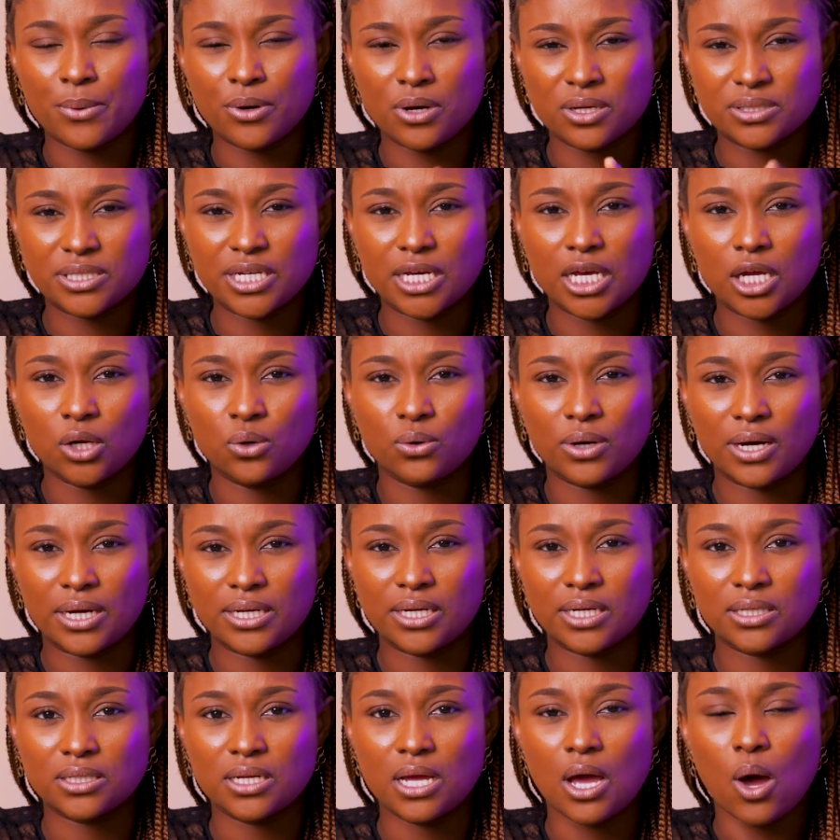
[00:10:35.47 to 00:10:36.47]
We're going to take a look
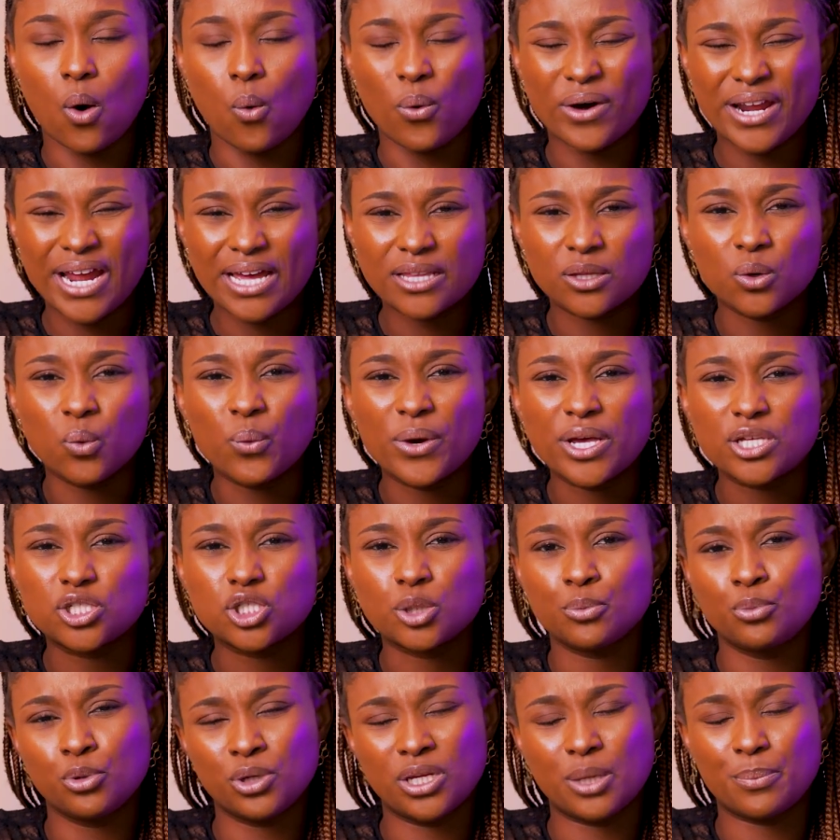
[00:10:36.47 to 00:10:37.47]
at it. What are the ways
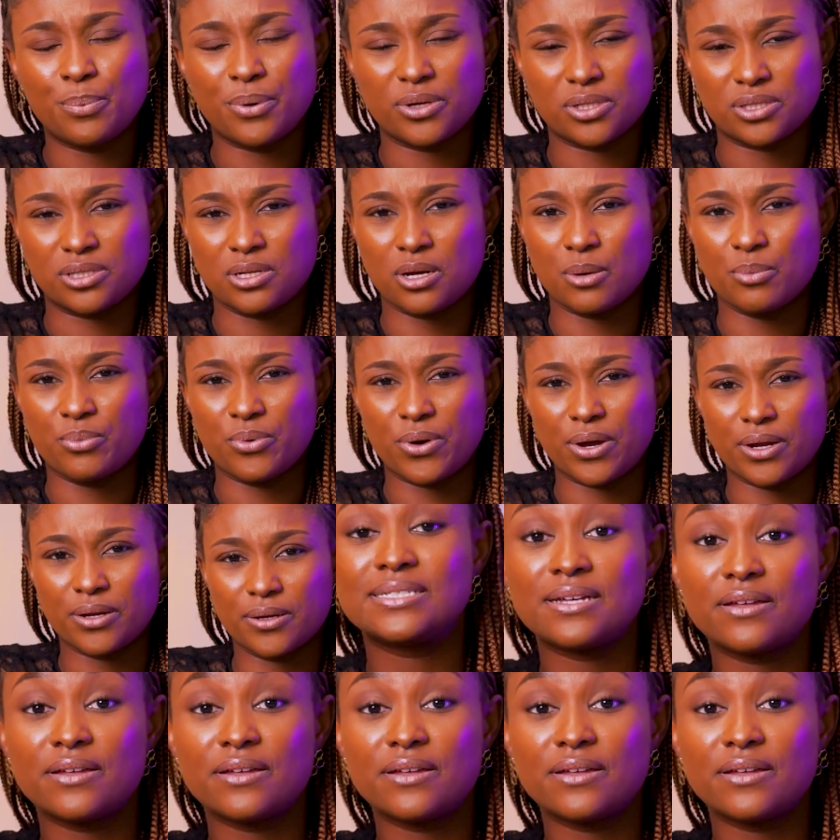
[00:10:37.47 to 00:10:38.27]
to build a personal brand?